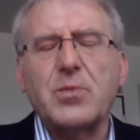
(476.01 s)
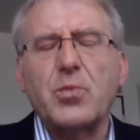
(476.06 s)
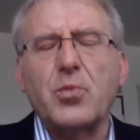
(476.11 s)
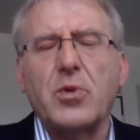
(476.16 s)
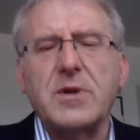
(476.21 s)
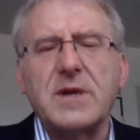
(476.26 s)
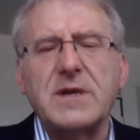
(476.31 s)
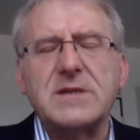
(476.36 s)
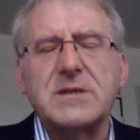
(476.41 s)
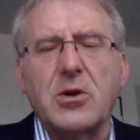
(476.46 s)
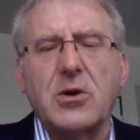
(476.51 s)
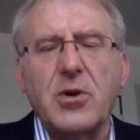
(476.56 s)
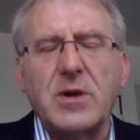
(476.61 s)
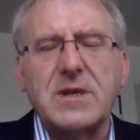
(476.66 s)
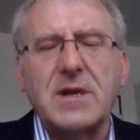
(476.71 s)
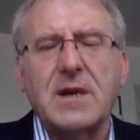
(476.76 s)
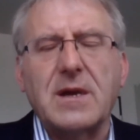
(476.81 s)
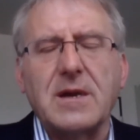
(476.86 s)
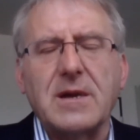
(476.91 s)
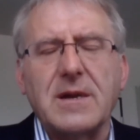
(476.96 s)
what is
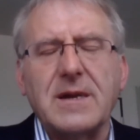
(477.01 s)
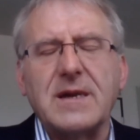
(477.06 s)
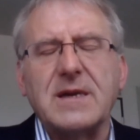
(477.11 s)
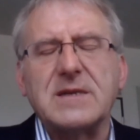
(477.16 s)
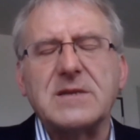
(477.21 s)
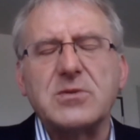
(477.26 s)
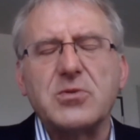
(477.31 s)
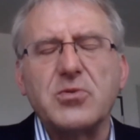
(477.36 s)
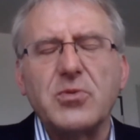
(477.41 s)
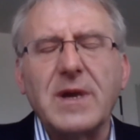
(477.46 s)
critically is